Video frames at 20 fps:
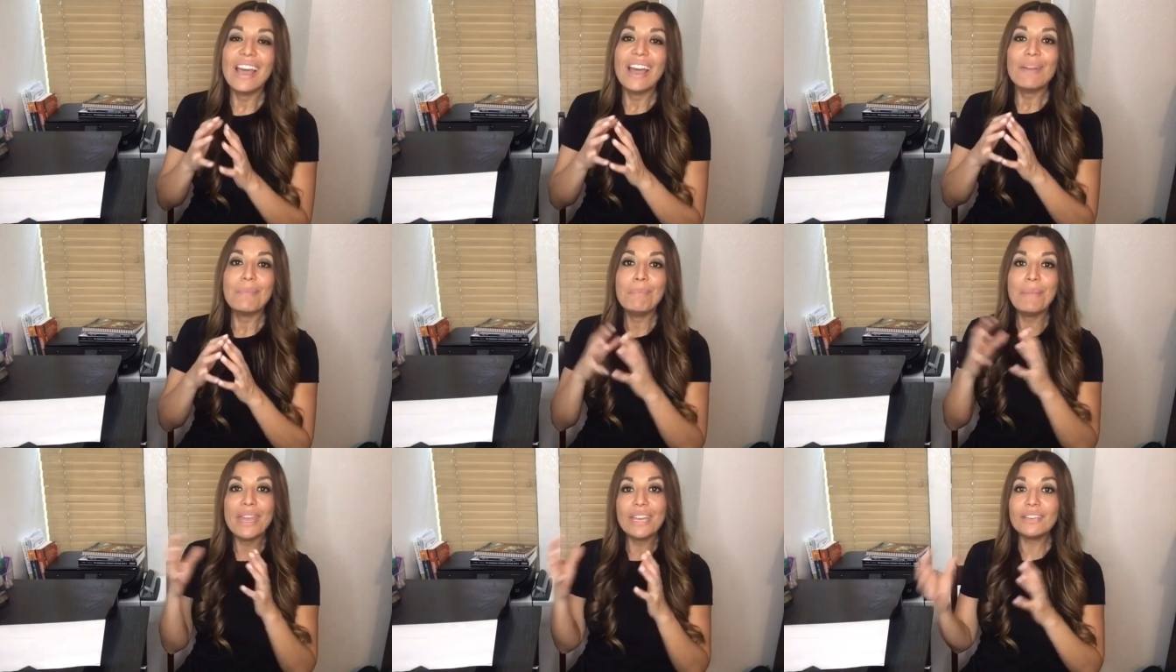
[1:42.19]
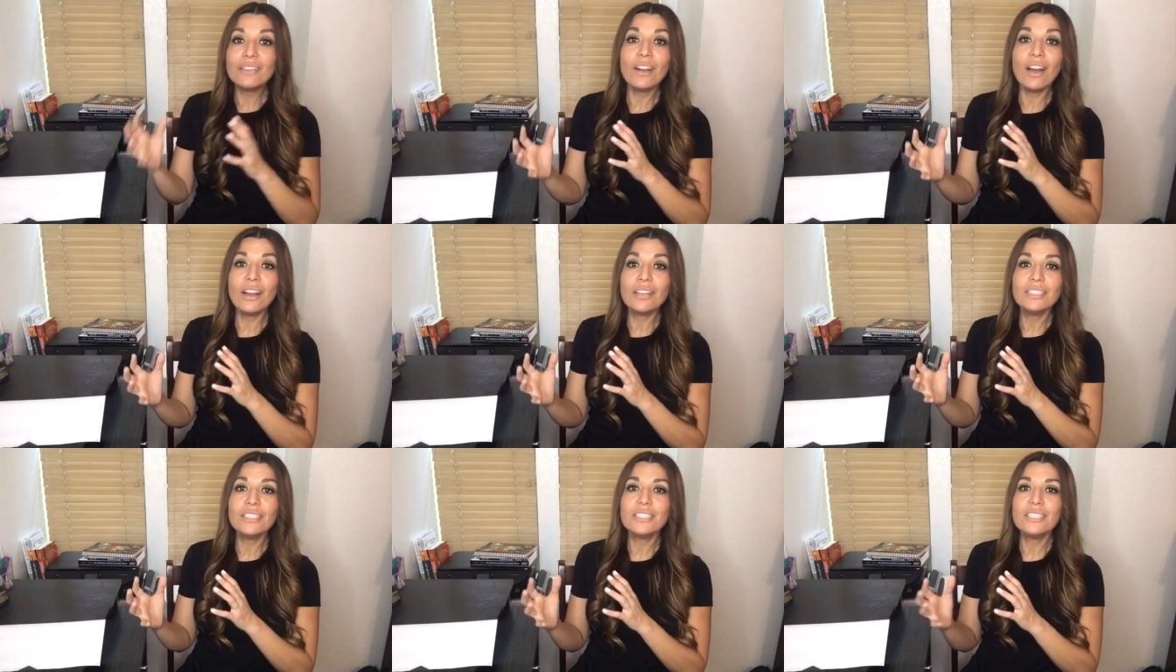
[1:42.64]

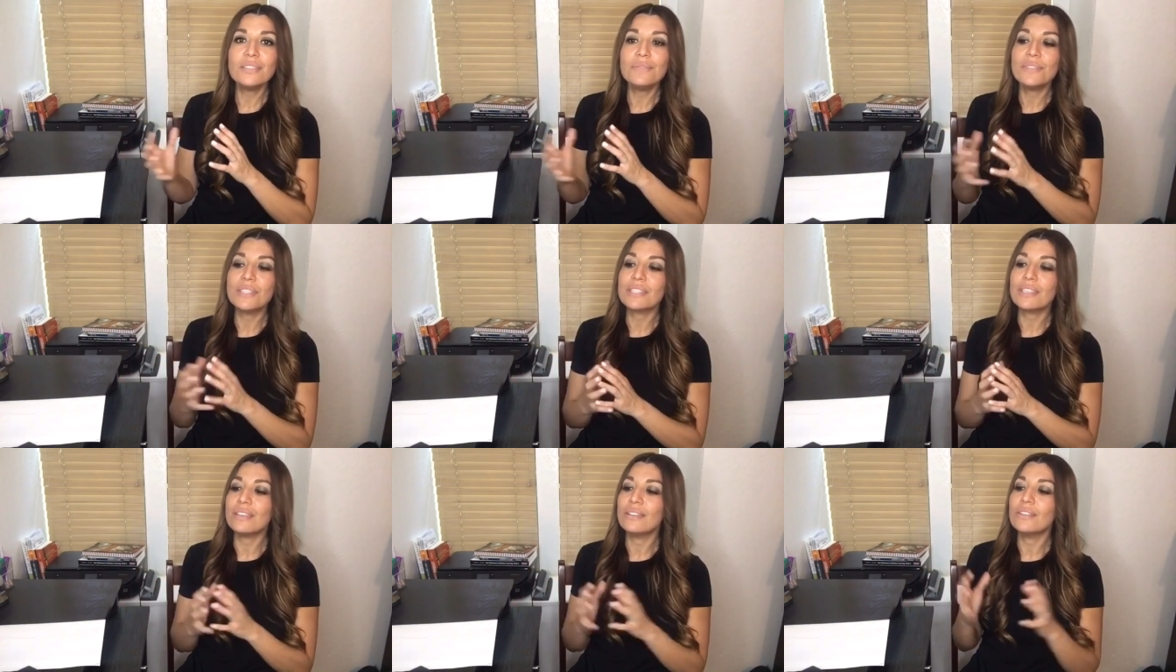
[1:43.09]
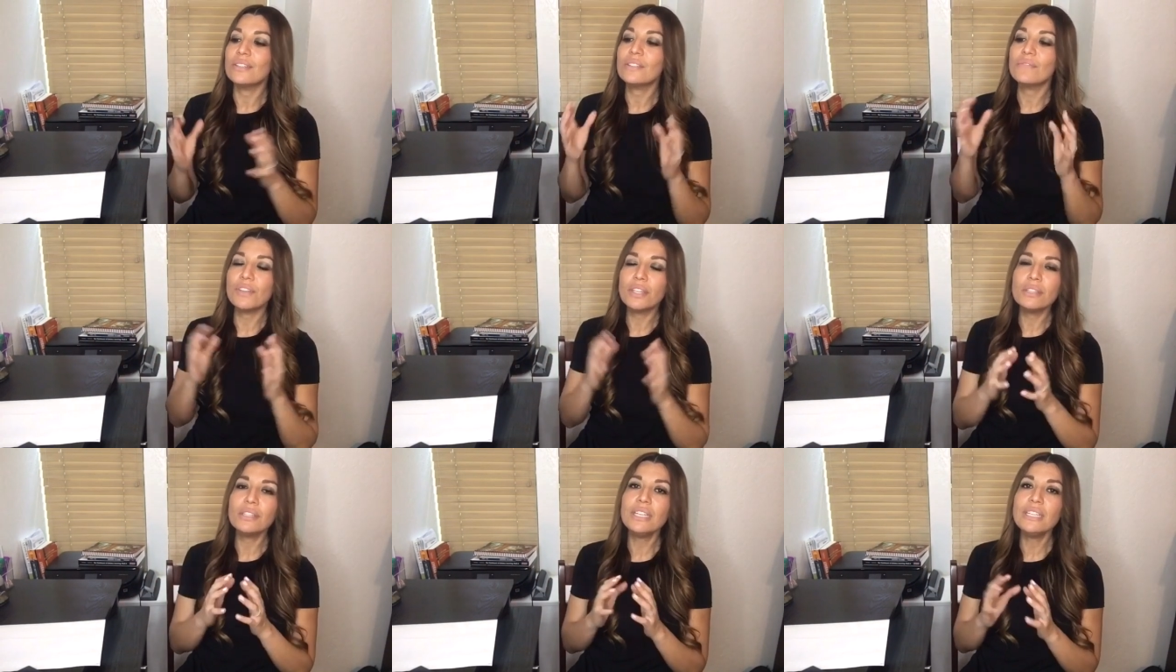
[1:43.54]
Metacognitive skills.
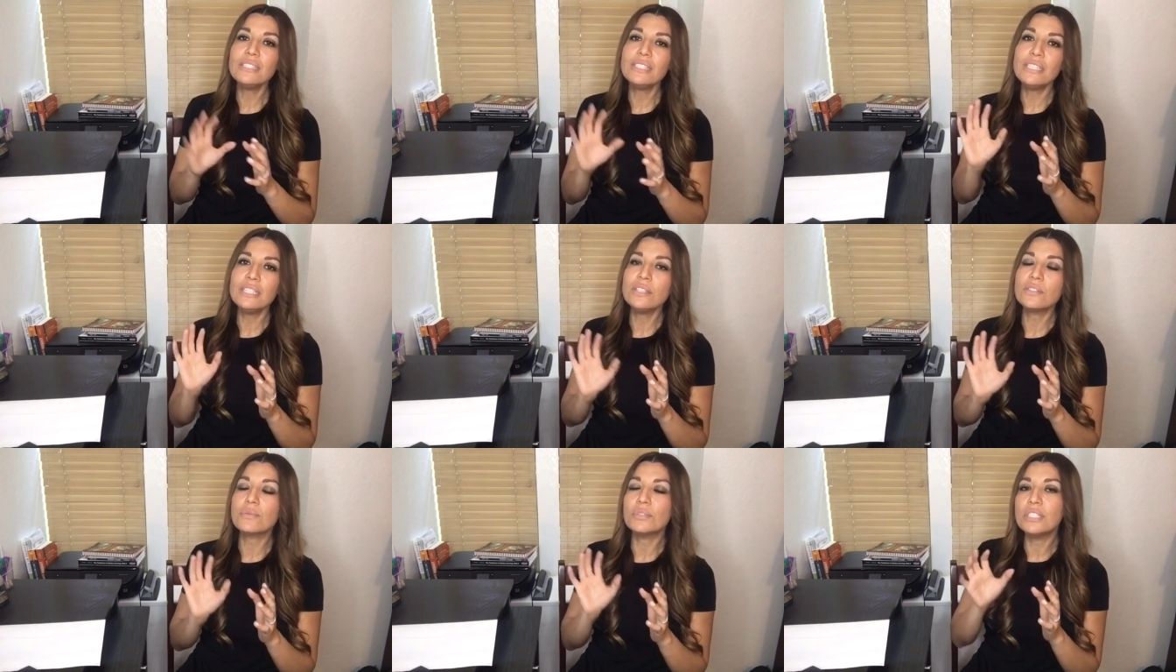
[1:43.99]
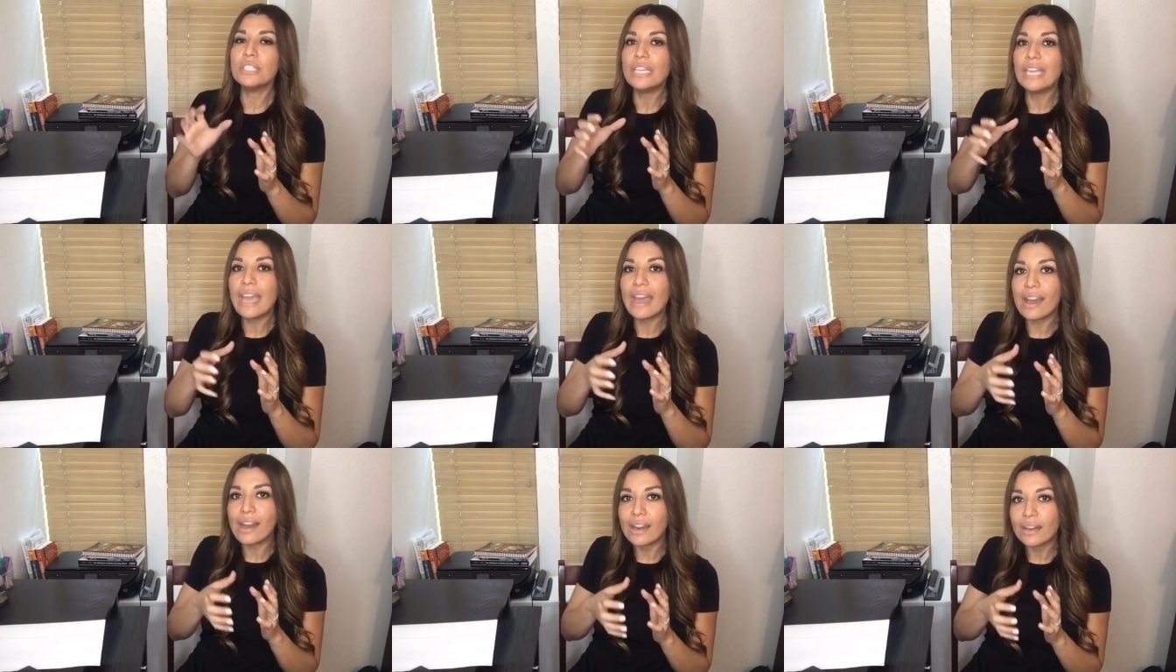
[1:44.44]
Figure 19 is really
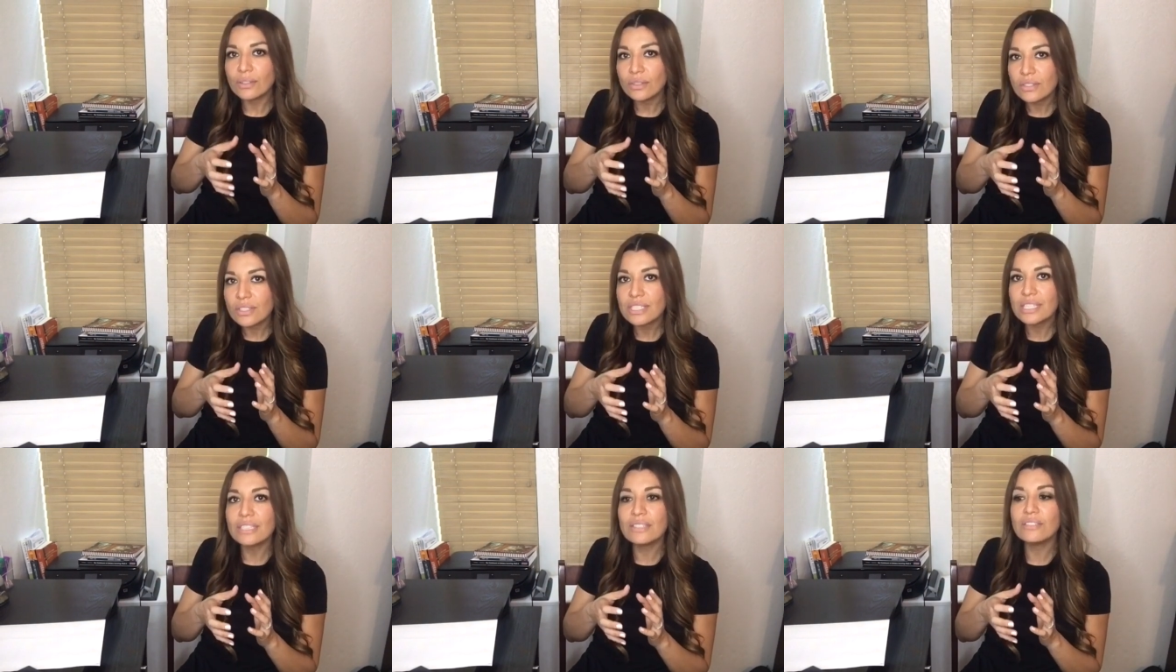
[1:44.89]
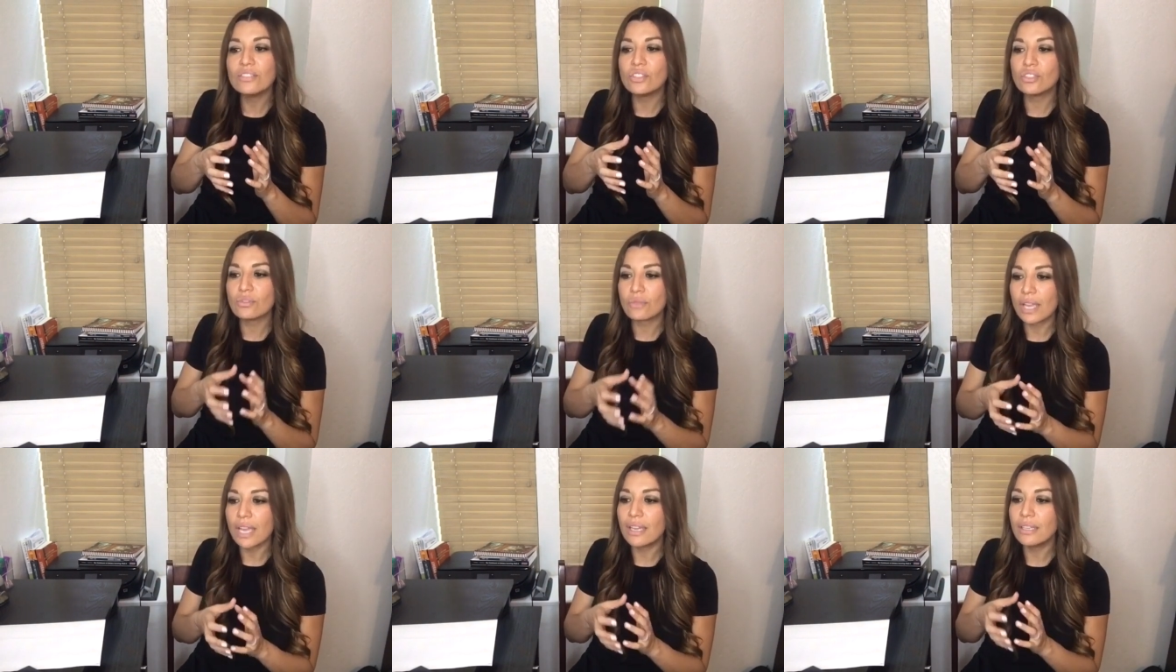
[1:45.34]
housed in
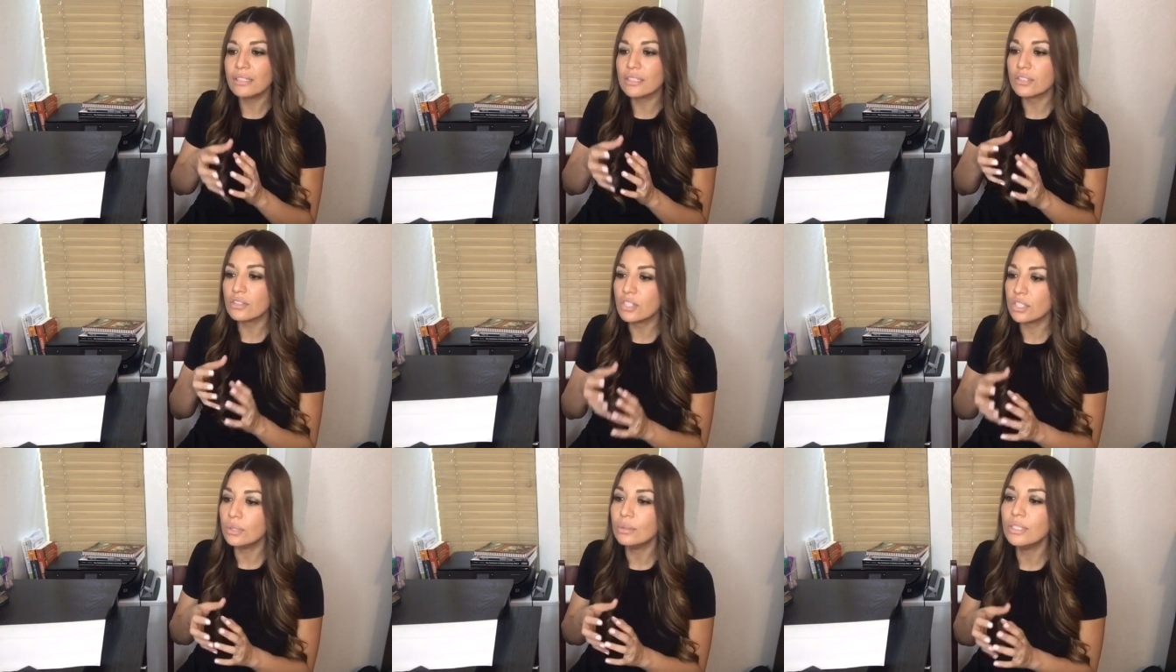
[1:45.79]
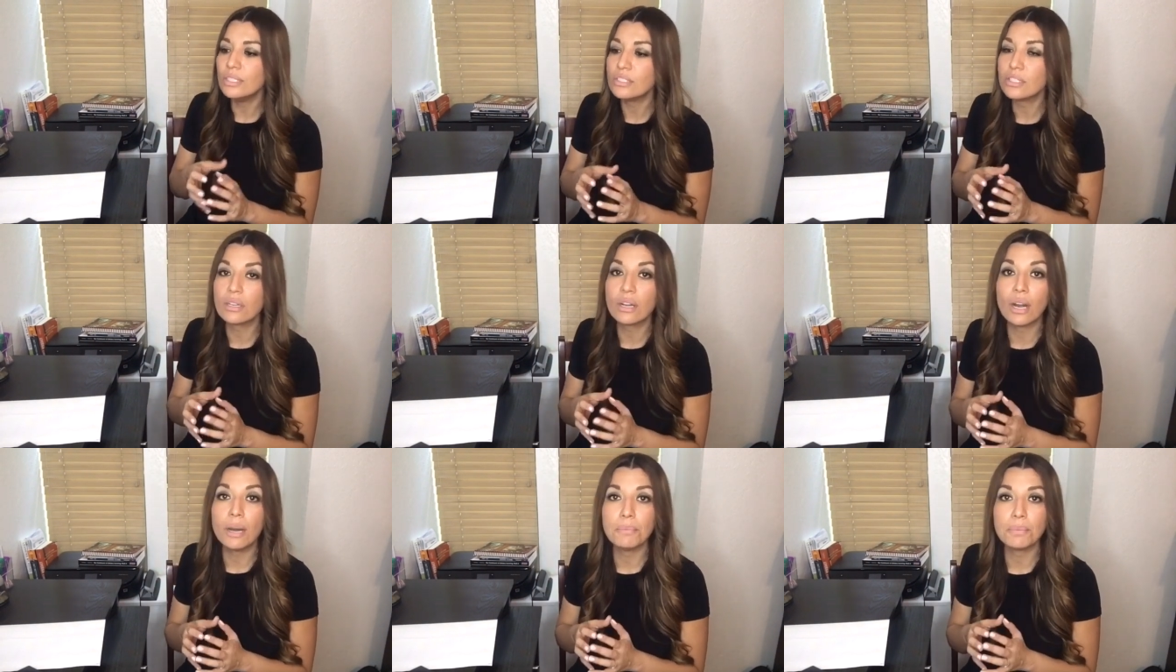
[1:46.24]
Strand 2 under
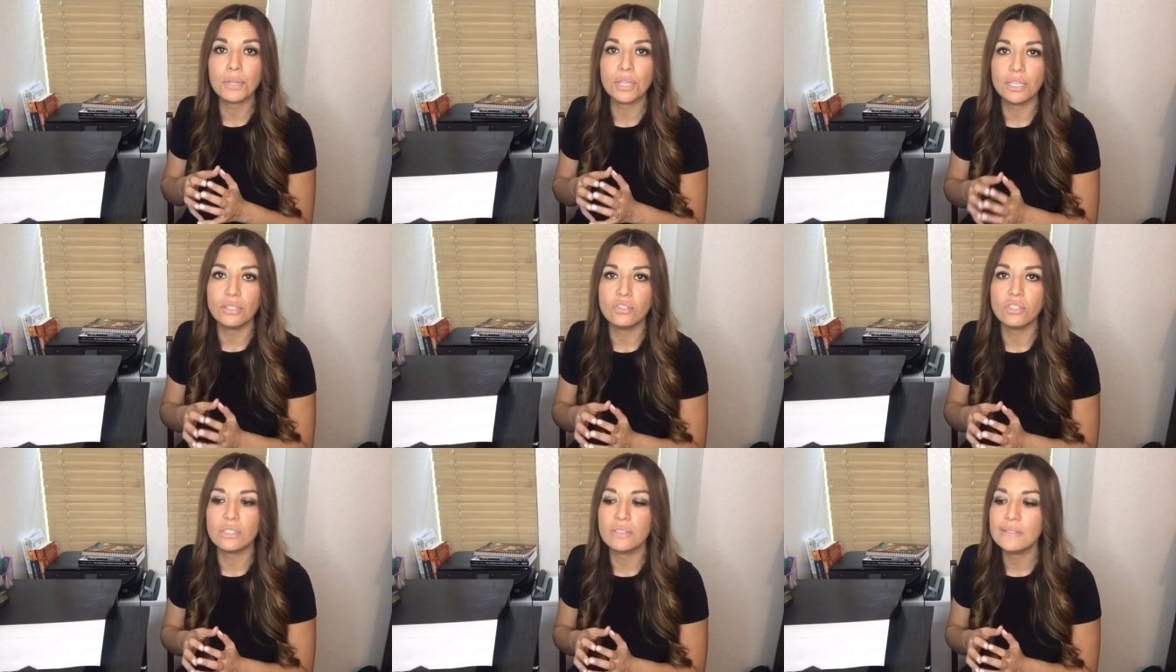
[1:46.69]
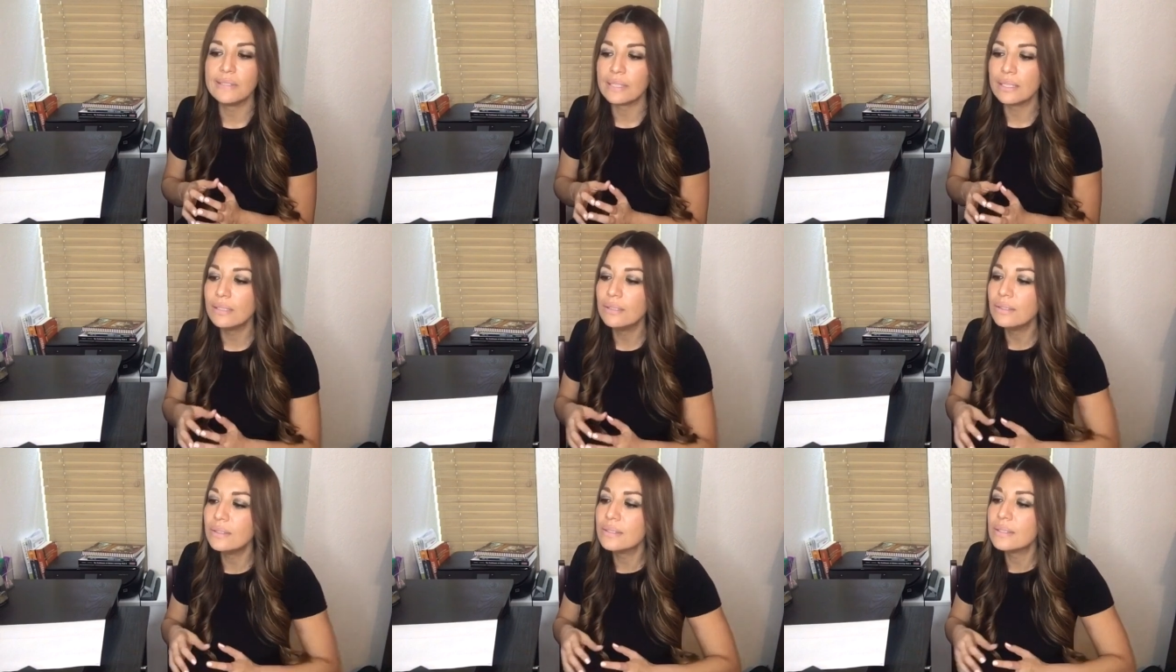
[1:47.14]
comprehension
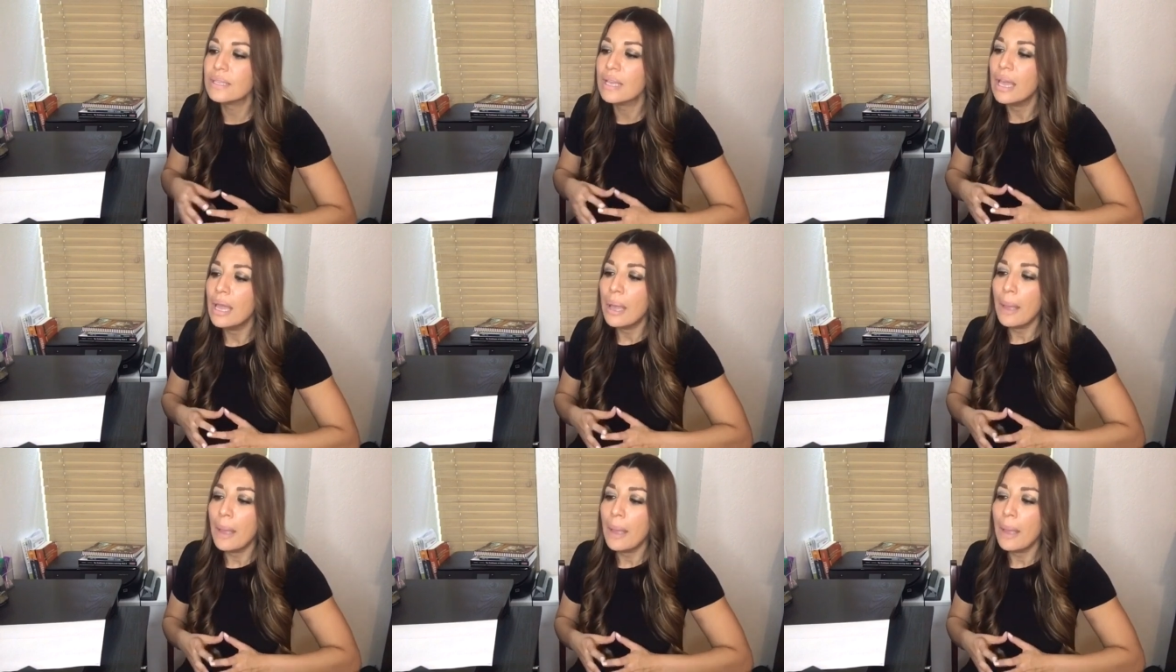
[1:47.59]
skills,